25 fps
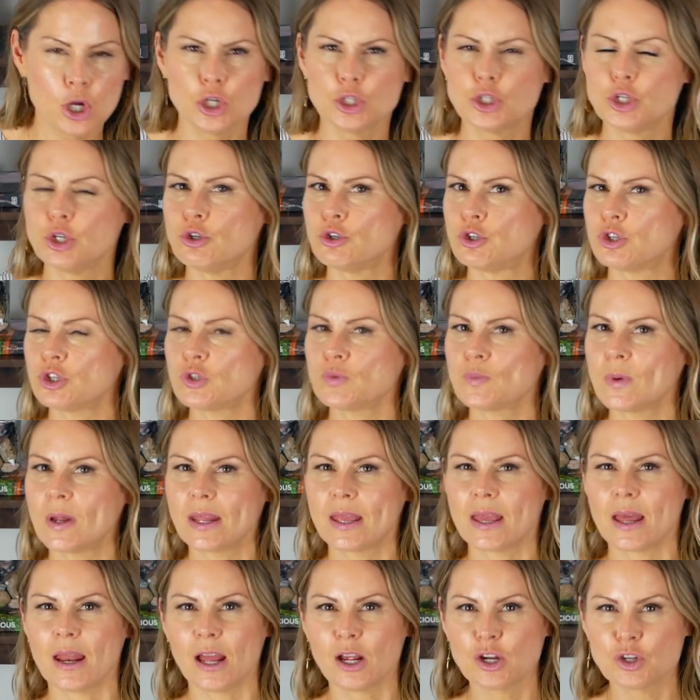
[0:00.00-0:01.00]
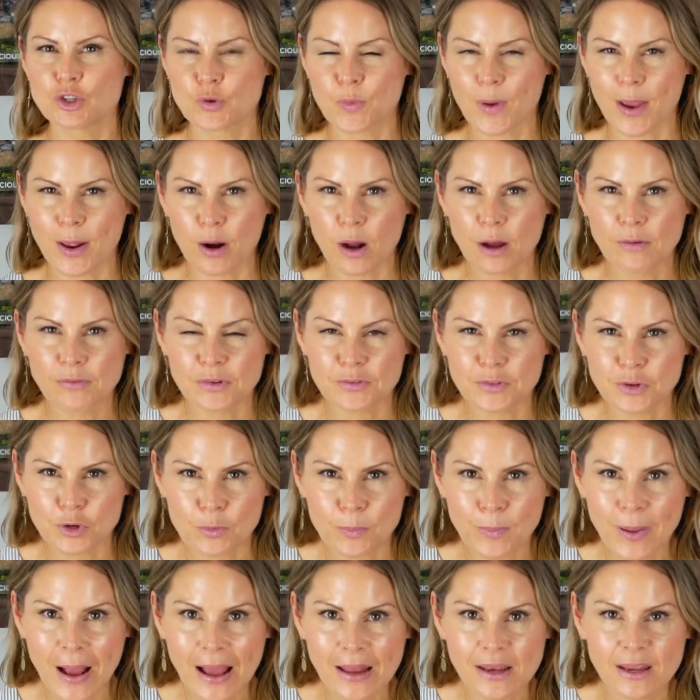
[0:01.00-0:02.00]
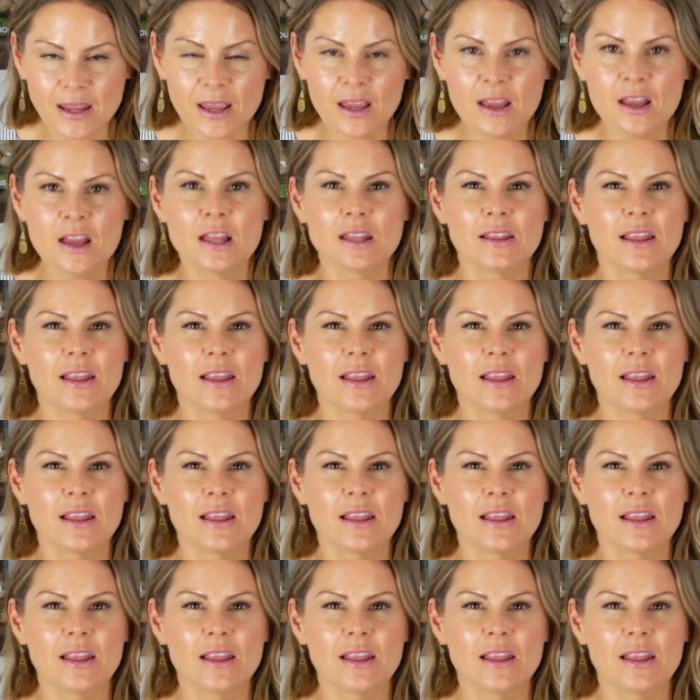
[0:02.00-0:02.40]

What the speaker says: Do you just want to get extra weight off of your body?